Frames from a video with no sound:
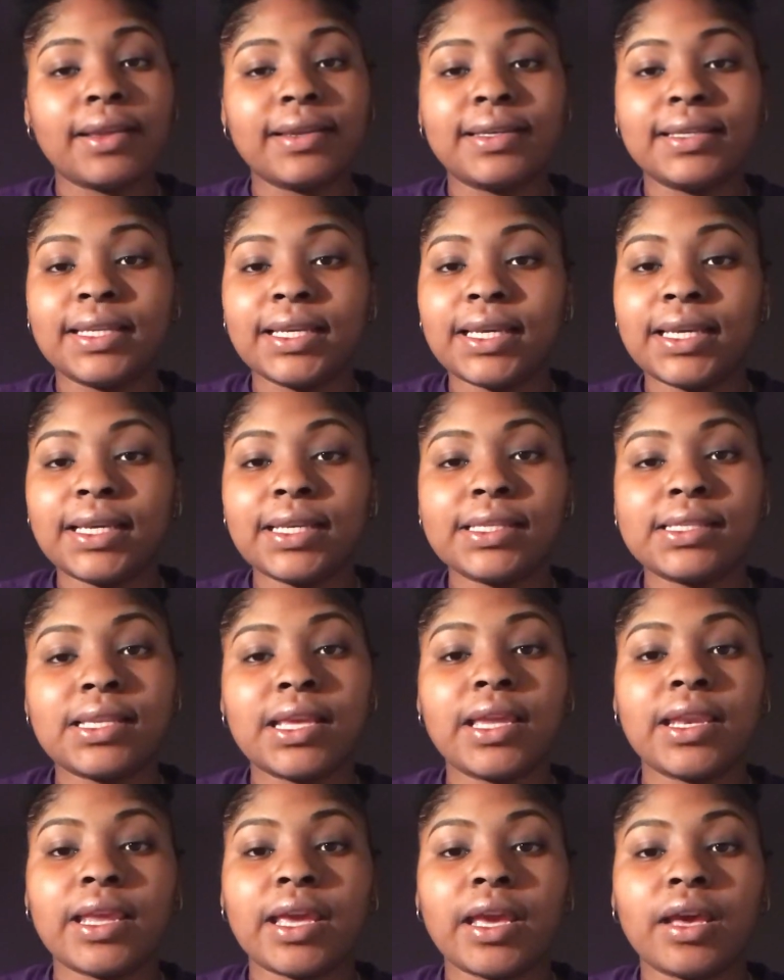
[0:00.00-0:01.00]
D's
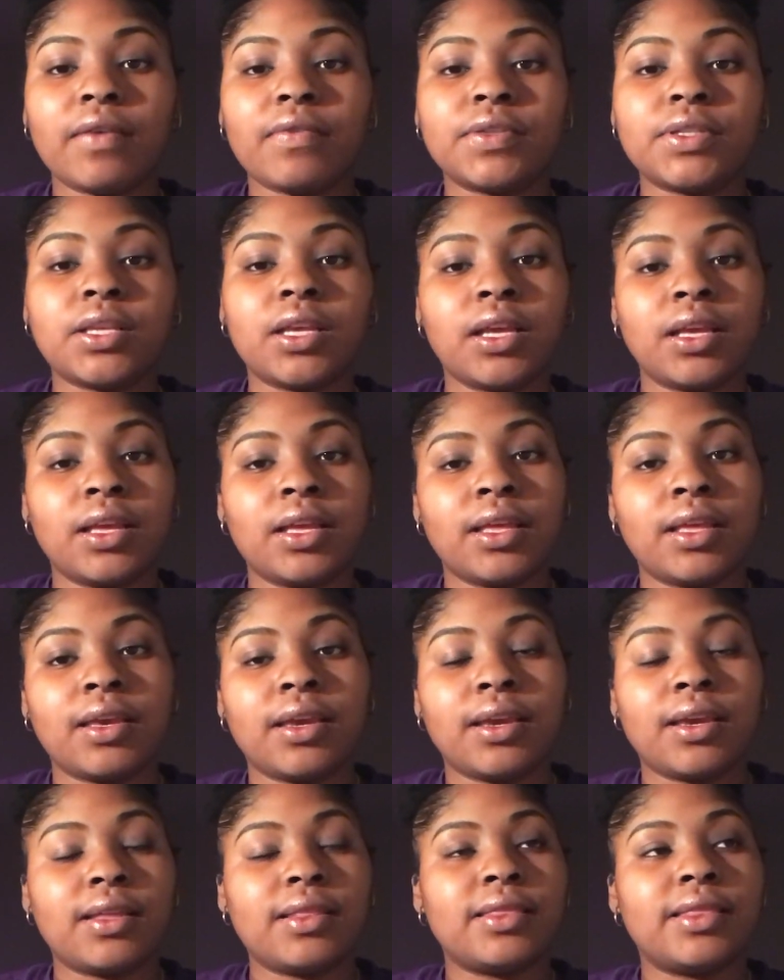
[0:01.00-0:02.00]
and F's,
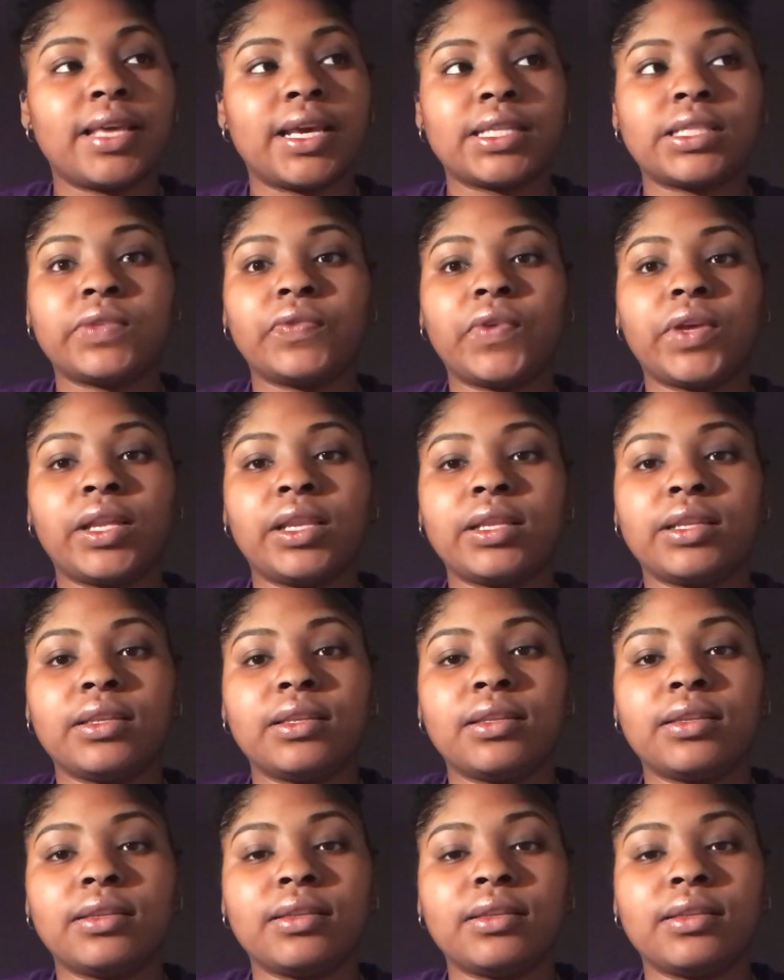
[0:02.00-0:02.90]
that's failing.